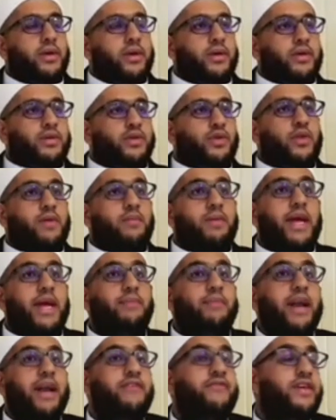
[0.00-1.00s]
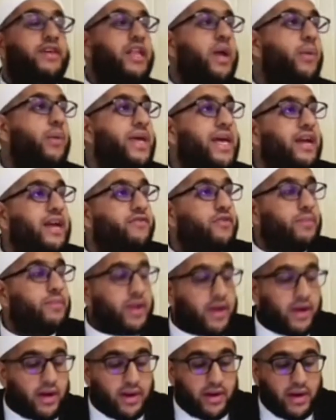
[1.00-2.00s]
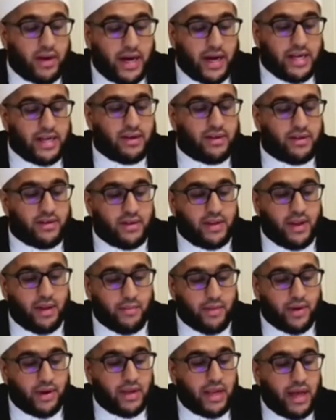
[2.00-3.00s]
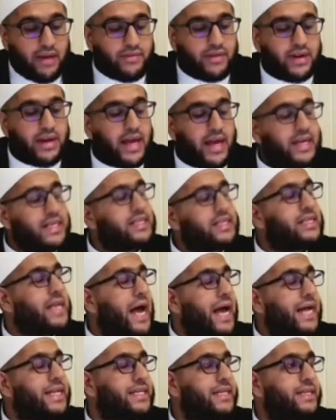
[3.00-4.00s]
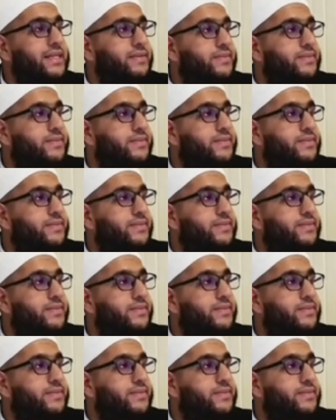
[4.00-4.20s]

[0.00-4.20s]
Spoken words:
So the main benefit that we get from the hadith number 11 is that